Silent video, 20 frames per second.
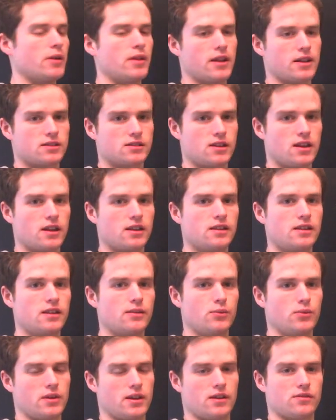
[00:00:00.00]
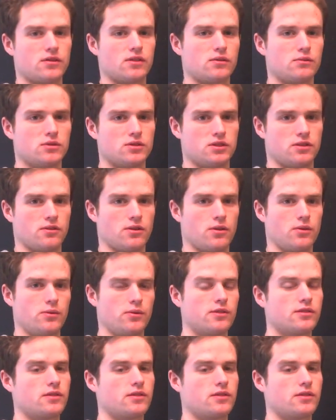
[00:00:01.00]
at x naught will have to equal zero.